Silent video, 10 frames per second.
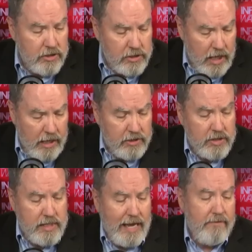sons,
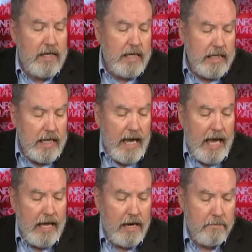David
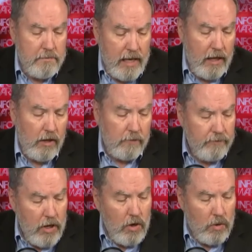and Mel,
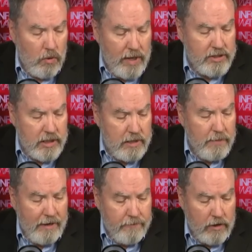were arrested
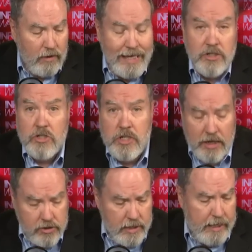by federal agents
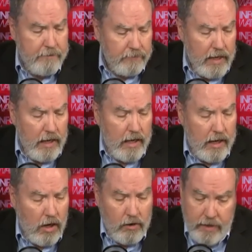yesterday. They
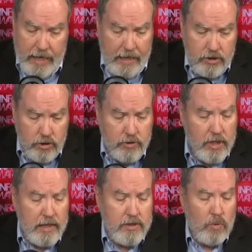already had two
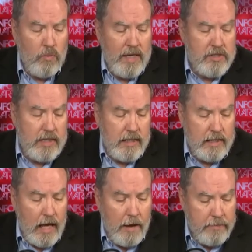sons that were arrested
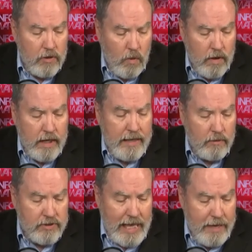up in Oregon. That
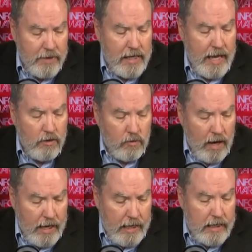was Ammon and
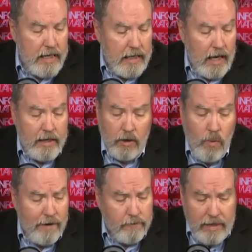Ryan. You know,
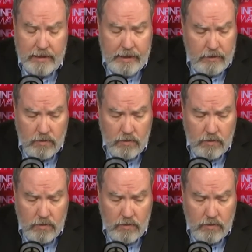quite frankly,